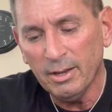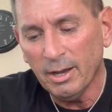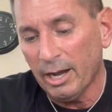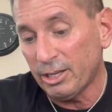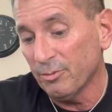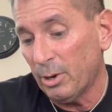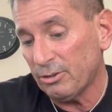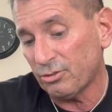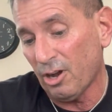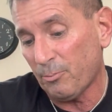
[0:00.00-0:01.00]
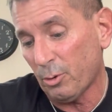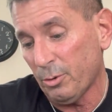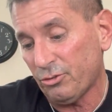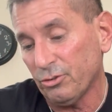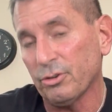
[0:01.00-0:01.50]
I give myself
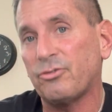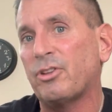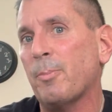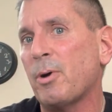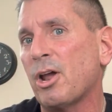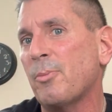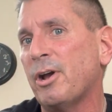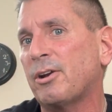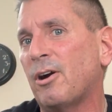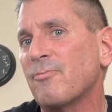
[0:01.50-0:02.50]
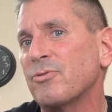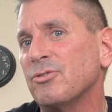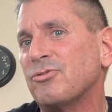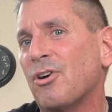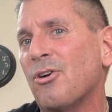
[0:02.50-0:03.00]
permission to step out of my
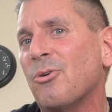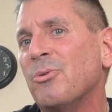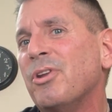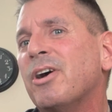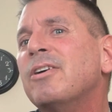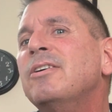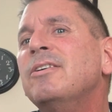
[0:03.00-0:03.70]
comfort zone.